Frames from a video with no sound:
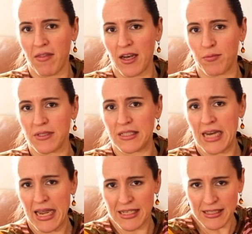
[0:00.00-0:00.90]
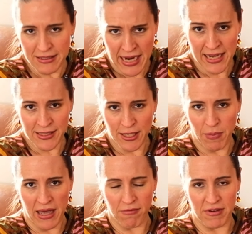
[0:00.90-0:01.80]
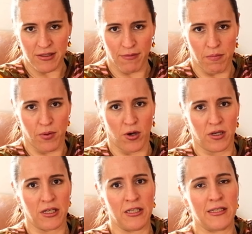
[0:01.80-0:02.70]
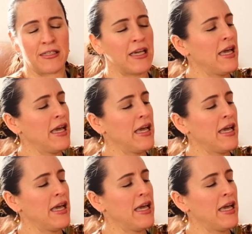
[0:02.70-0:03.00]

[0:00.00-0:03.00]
that was tasted by the rest of the partners,